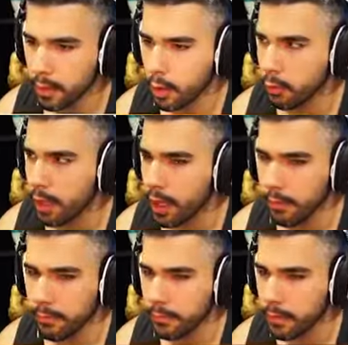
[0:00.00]
Oh, that.
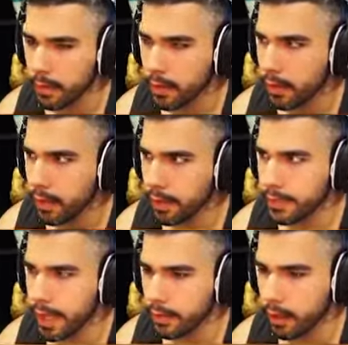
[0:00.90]

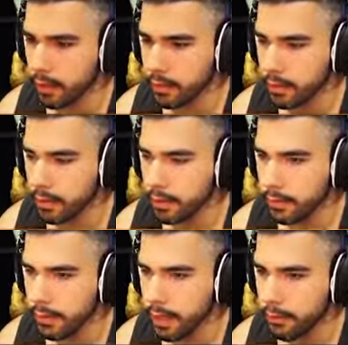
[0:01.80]
Attack dogs.
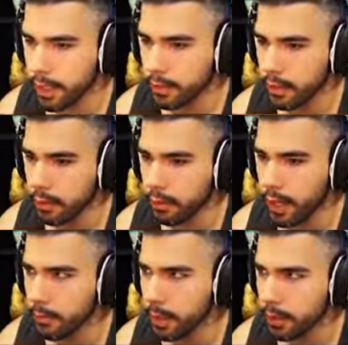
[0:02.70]
Yeah, you guys thought you
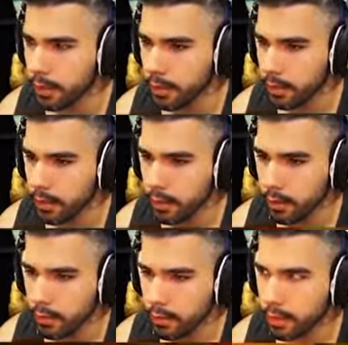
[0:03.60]
had me. You
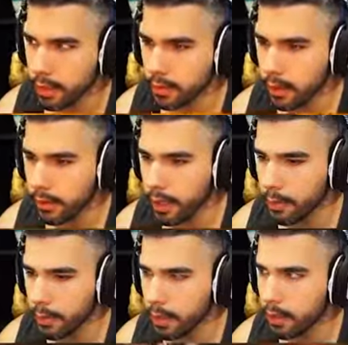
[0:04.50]
guys thought you had me.